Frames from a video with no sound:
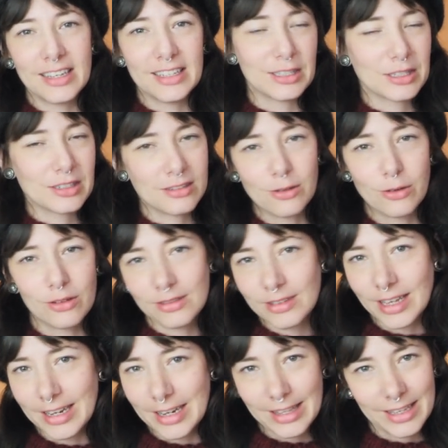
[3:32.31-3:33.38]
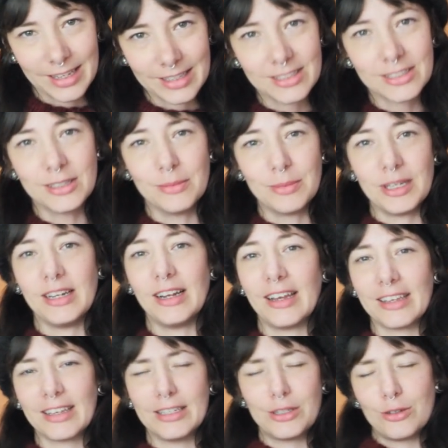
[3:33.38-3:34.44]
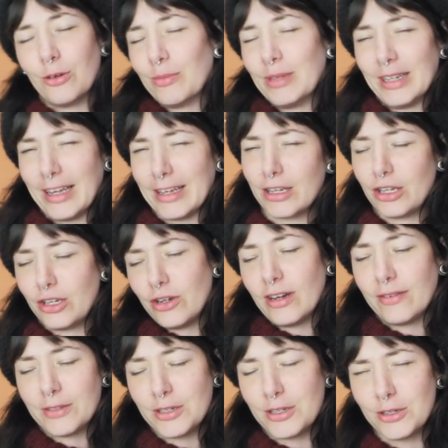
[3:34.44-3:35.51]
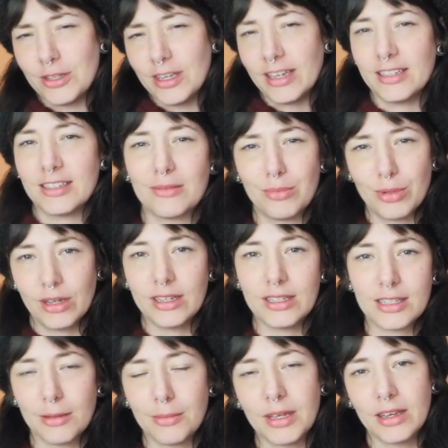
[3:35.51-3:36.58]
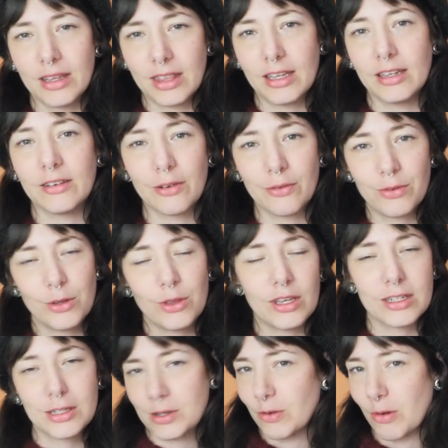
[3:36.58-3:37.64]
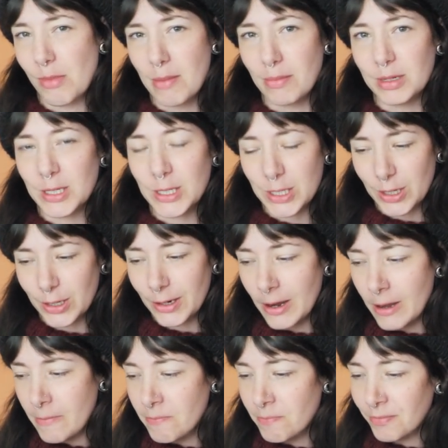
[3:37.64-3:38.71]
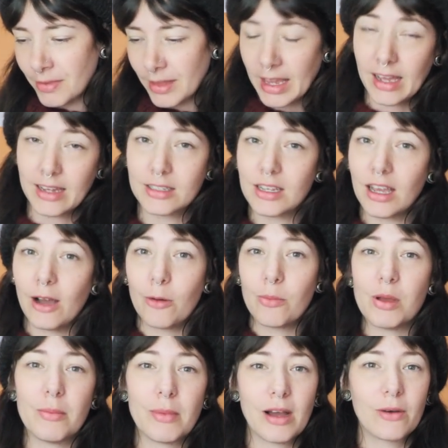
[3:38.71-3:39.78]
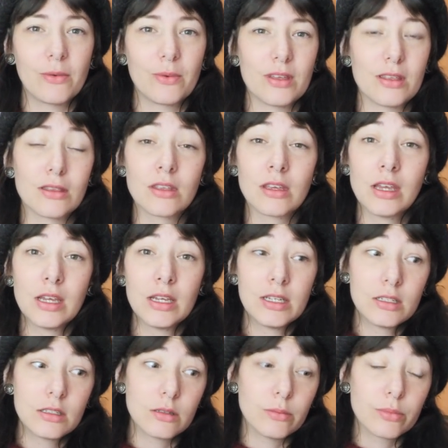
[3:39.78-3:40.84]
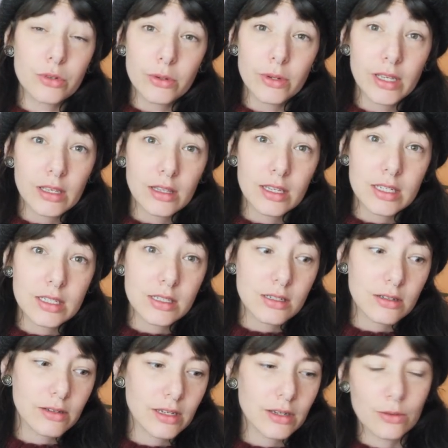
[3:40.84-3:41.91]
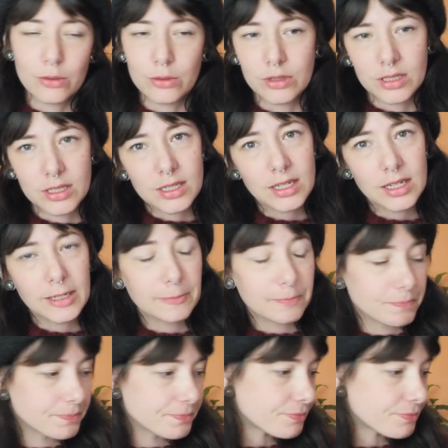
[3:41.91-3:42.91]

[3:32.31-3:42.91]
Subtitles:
It's not anything to be like, he's not been like, you have to do this, but he sent me a few things to remember to do and to help him out with some brewing that he's doing, or distilling.